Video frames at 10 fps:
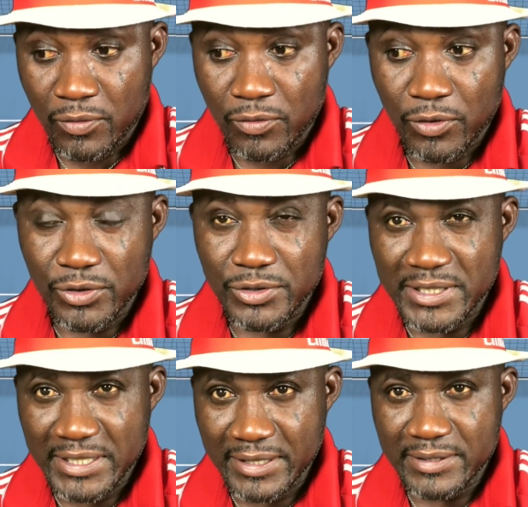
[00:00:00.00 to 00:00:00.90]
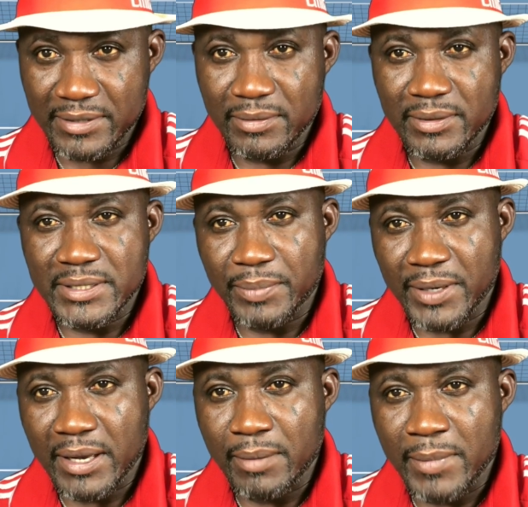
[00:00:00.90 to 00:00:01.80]
4 to 6.
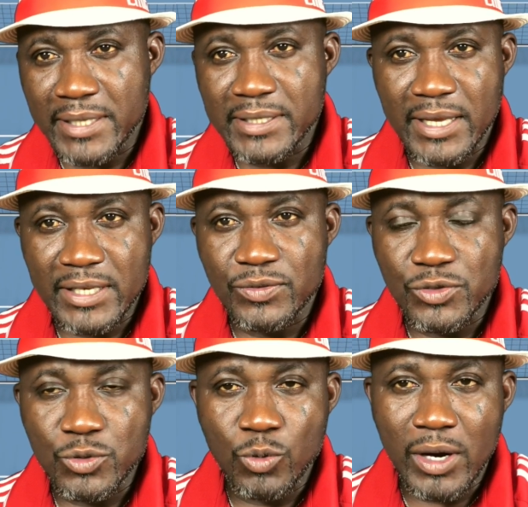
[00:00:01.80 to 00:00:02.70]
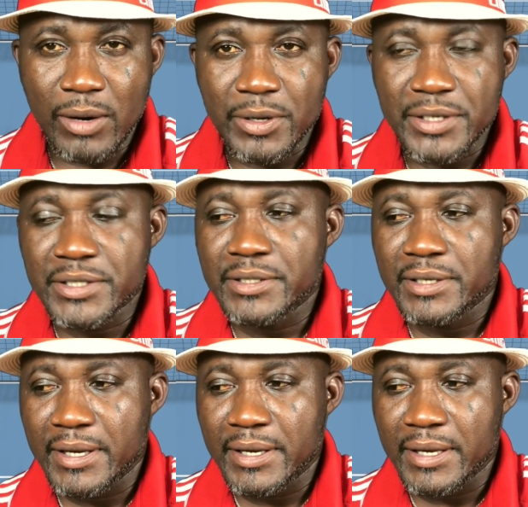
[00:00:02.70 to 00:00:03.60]
Typical match lasts for 2 hours,
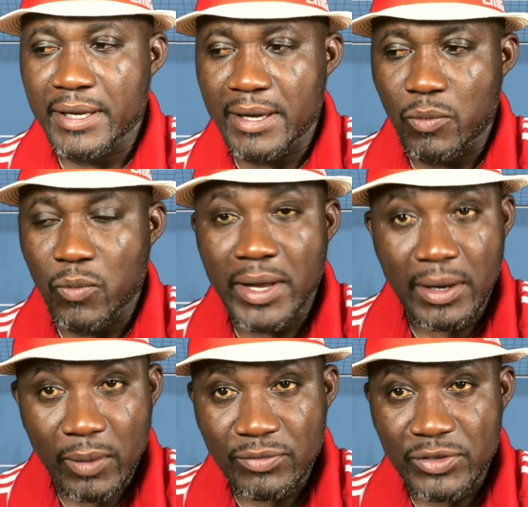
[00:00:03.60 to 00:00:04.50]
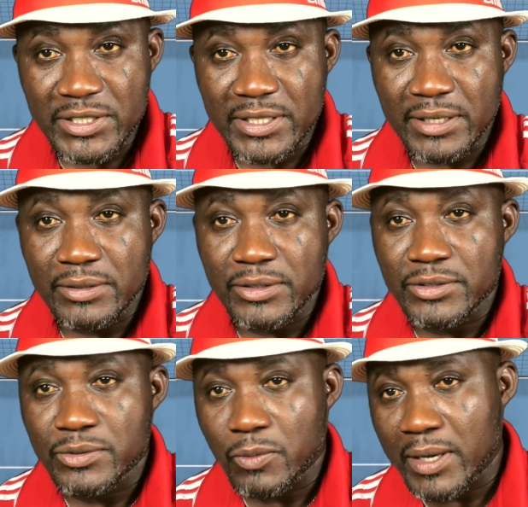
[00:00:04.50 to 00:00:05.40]
and 1 hour for
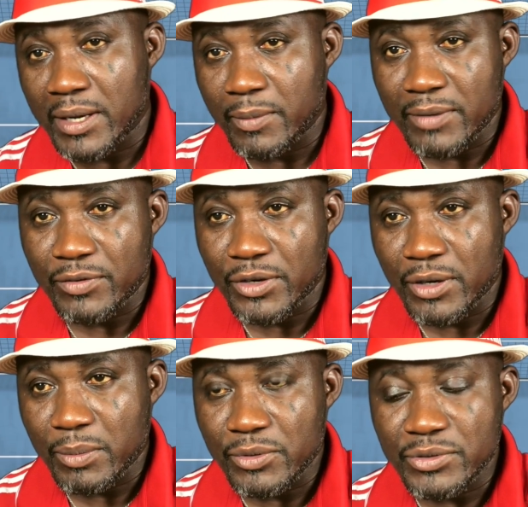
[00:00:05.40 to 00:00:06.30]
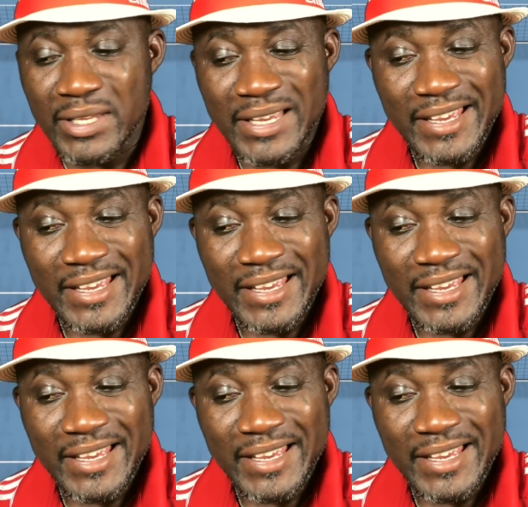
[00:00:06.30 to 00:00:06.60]
singles, 1 hour for doubles.